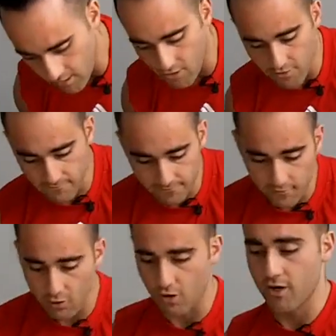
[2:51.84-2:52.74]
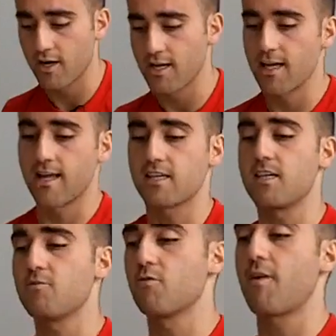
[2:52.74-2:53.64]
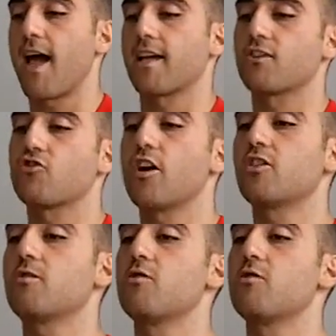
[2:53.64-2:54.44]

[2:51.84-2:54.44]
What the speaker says: on the floor and keep your back, try to